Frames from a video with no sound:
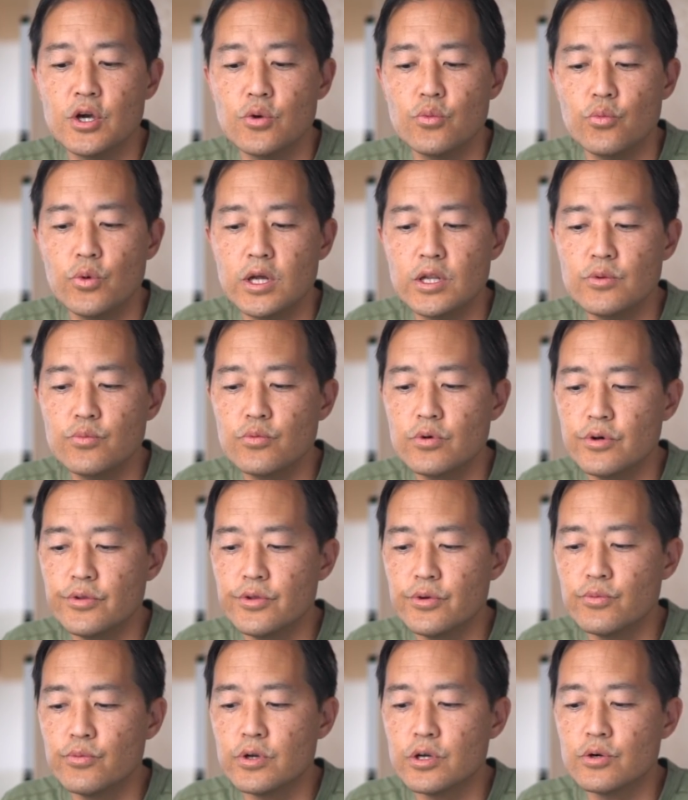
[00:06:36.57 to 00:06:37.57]
When will
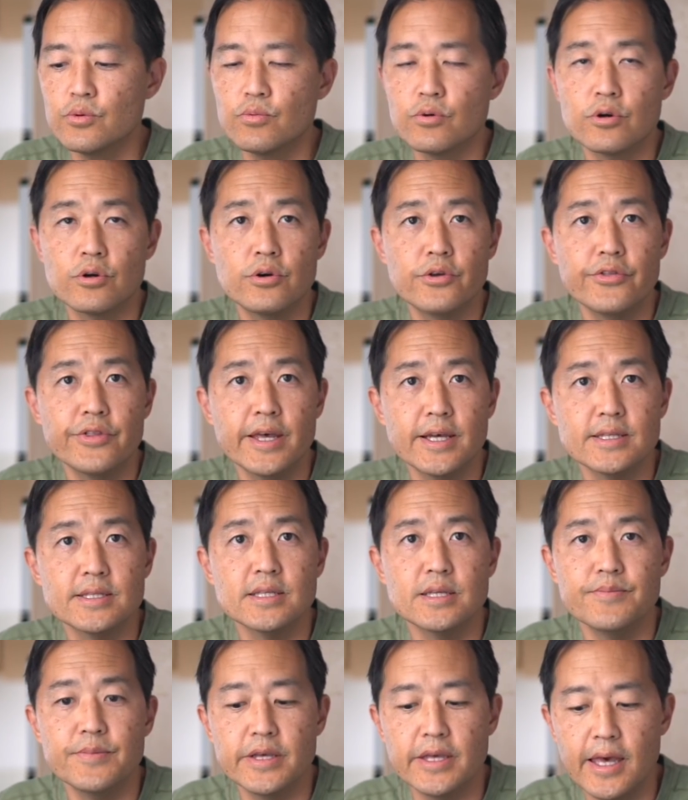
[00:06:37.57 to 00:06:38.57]
the real-world
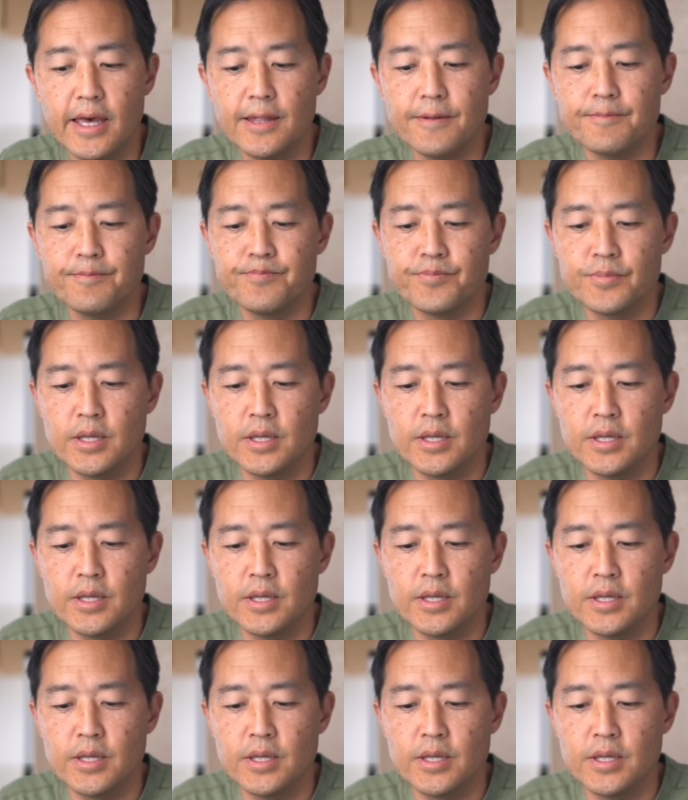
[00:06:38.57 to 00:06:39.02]
testing began?